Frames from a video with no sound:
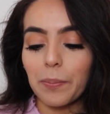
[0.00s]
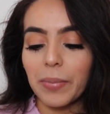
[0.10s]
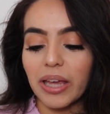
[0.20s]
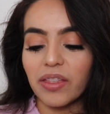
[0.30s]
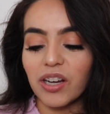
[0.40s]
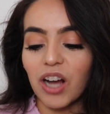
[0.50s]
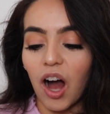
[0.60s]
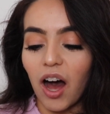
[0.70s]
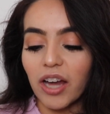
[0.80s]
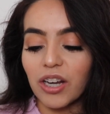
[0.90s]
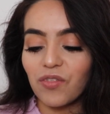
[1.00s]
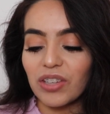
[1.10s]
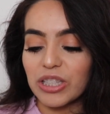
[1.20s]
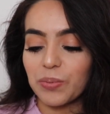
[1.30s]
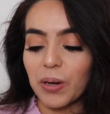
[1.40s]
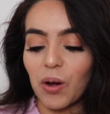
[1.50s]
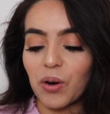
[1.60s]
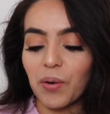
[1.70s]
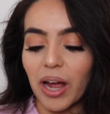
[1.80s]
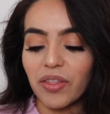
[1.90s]
May the God of
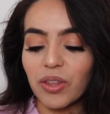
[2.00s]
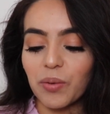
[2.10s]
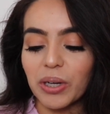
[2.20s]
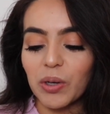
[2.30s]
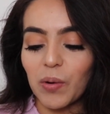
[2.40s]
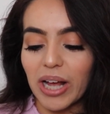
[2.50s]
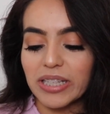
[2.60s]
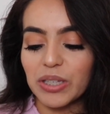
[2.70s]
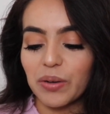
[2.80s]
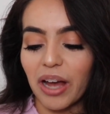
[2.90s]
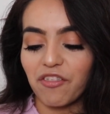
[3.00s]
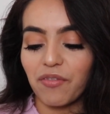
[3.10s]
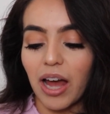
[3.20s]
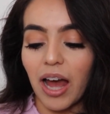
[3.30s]
Israel grant the request you have,